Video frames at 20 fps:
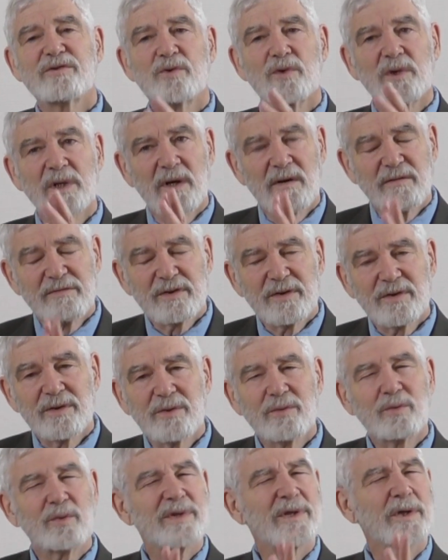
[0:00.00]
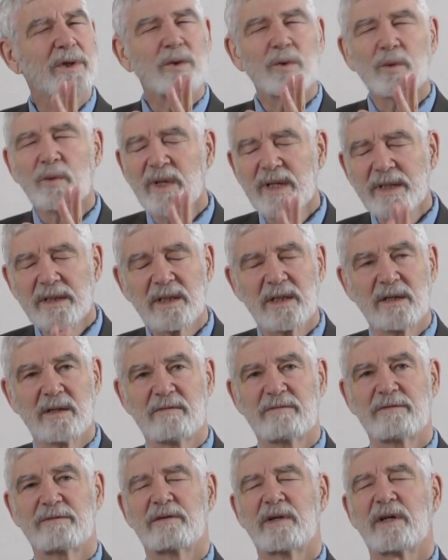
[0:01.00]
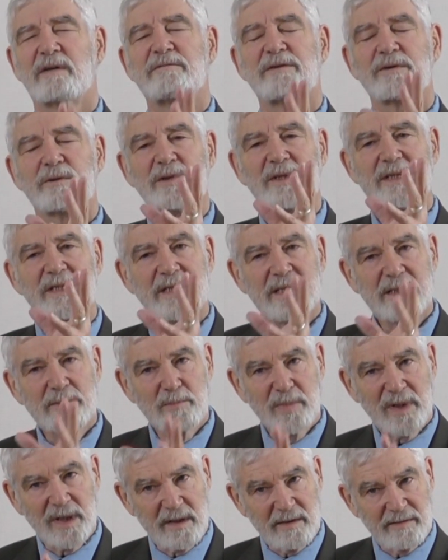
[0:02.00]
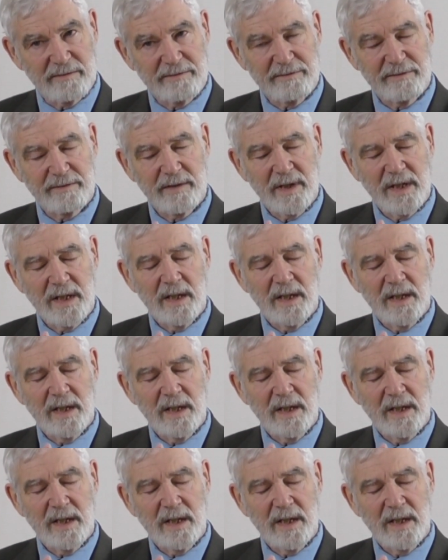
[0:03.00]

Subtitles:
to love her with a great love, a very deep love,